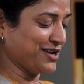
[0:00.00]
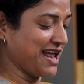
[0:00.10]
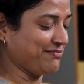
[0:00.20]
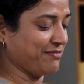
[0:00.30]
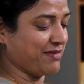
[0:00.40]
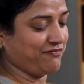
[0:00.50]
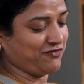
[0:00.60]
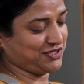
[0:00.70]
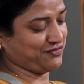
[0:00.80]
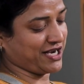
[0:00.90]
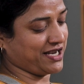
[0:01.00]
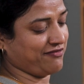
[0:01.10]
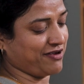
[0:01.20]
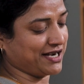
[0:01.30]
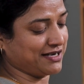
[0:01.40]
and my mom was very
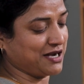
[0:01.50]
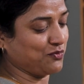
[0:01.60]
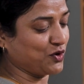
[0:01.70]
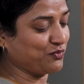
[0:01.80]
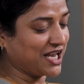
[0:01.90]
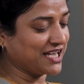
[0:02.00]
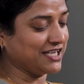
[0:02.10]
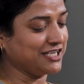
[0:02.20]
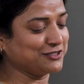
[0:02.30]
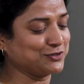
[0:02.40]
worried that what will I eat.